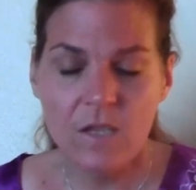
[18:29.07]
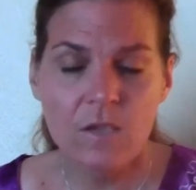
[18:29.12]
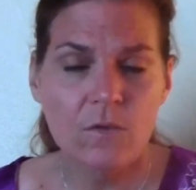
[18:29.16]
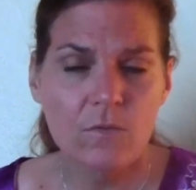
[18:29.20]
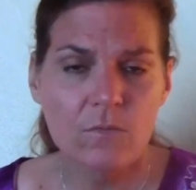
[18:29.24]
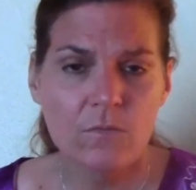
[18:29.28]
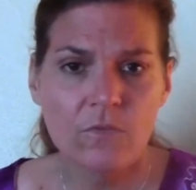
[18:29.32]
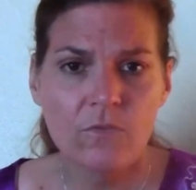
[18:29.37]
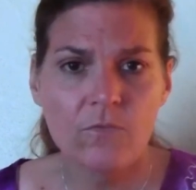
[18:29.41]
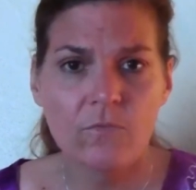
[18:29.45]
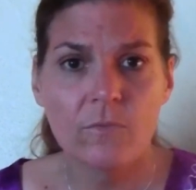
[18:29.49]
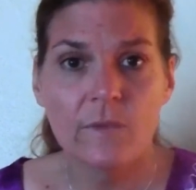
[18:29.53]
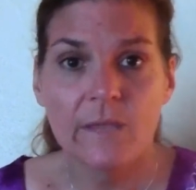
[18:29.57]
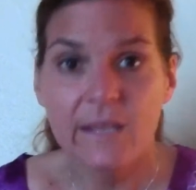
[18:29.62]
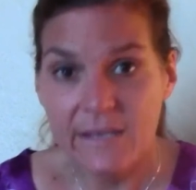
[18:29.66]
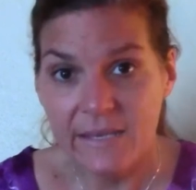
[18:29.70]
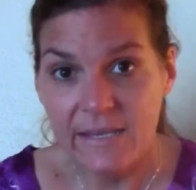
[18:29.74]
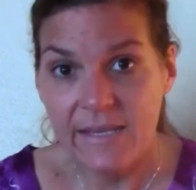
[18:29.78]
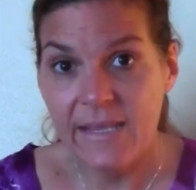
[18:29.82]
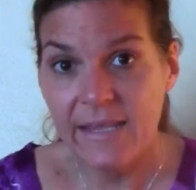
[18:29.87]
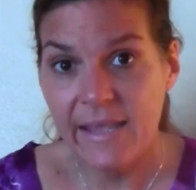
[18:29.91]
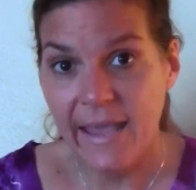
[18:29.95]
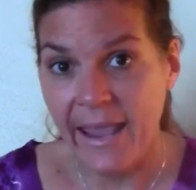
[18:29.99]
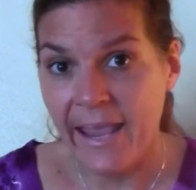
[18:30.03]
you're
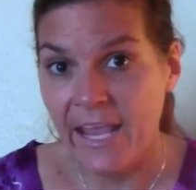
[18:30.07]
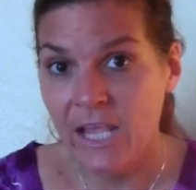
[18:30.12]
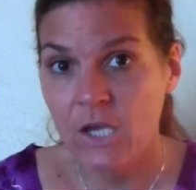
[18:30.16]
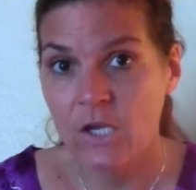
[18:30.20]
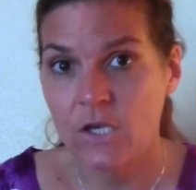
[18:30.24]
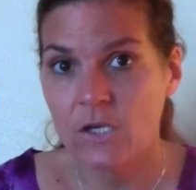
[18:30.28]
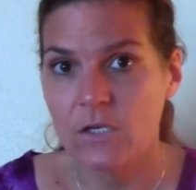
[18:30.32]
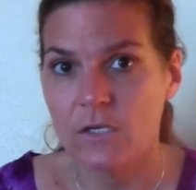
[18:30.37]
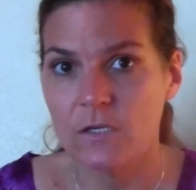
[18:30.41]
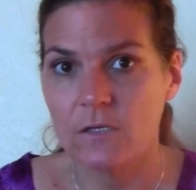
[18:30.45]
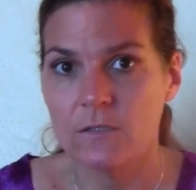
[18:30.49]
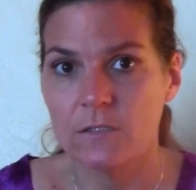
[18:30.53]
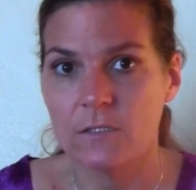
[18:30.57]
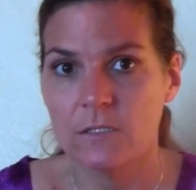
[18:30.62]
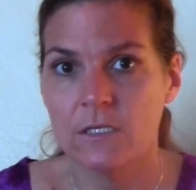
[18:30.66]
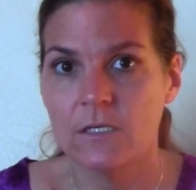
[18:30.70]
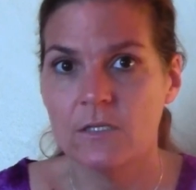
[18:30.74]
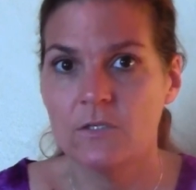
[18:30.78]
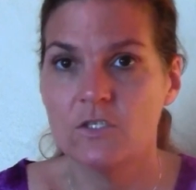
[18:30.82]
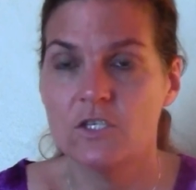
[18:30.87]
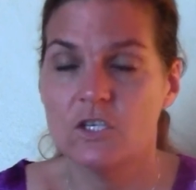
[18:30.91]
3D anchored